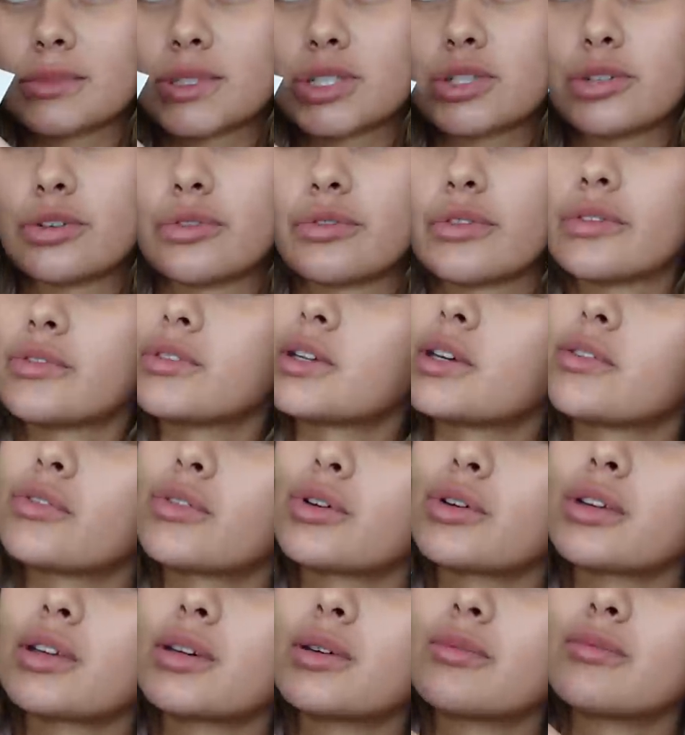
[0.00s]
$250
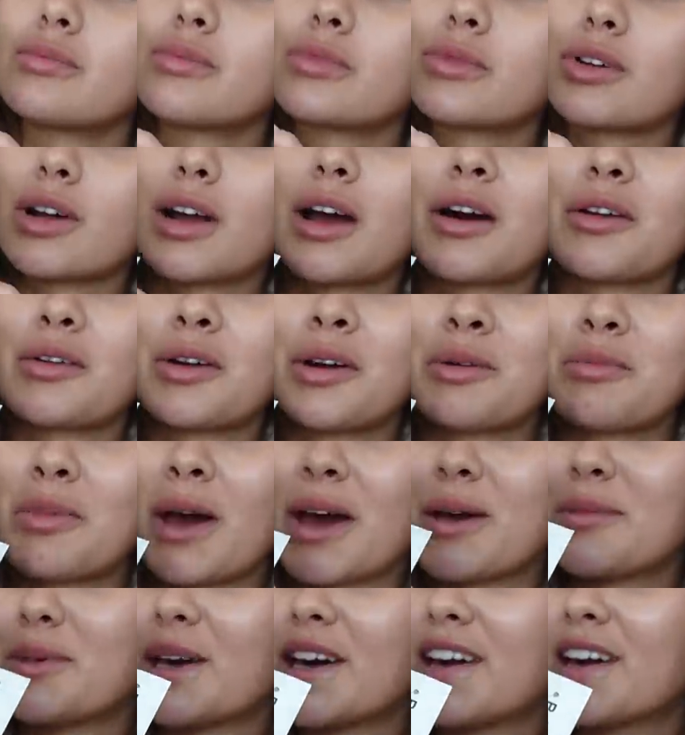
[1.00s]
for them, $300
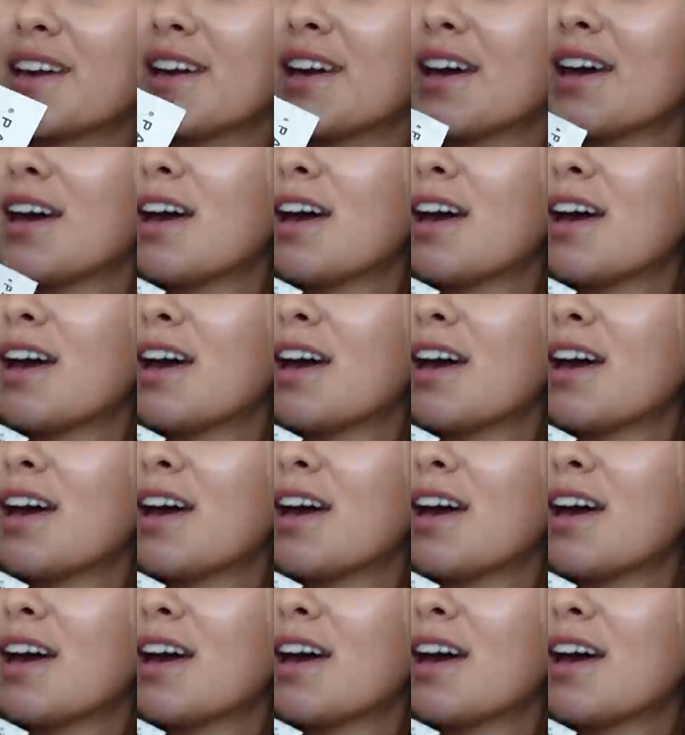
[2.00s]
maybe.